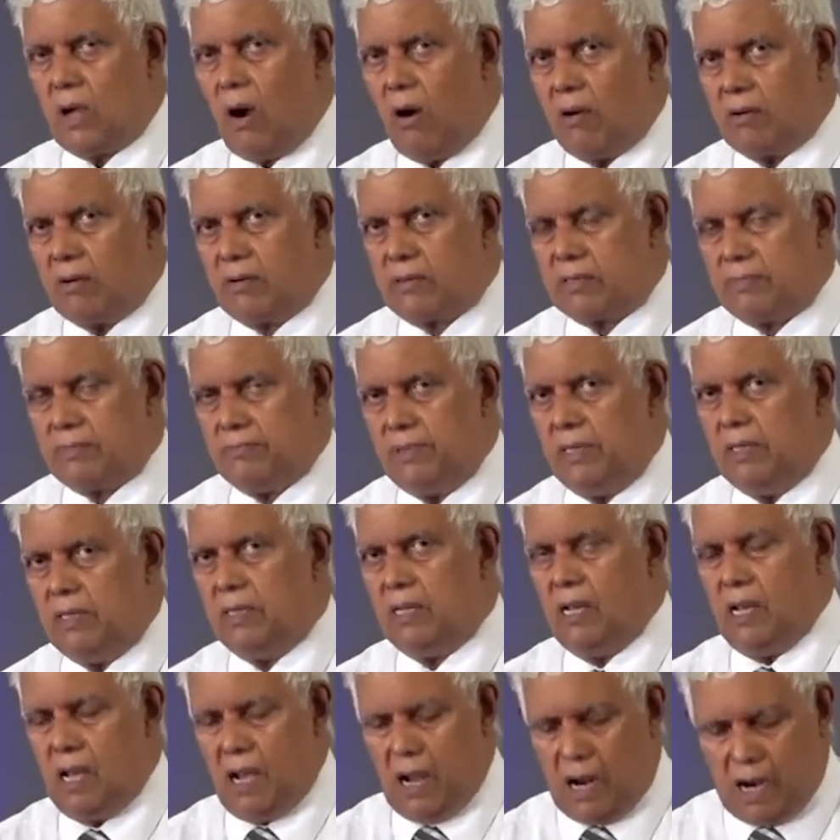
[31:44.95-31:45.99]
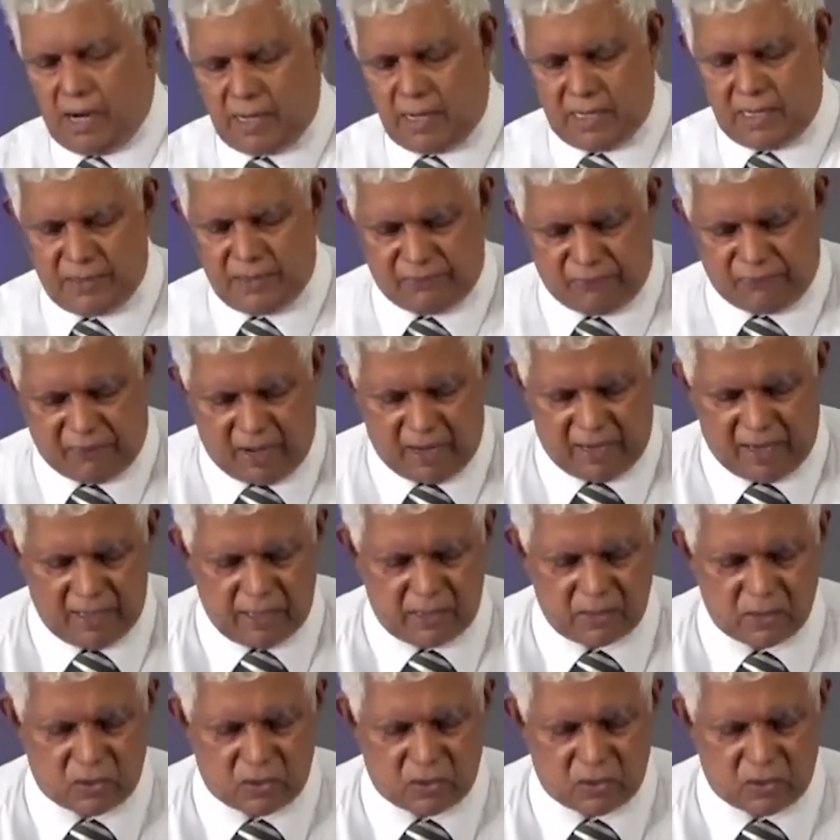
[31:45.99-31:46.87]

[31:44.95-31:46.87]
honorable, undefiled.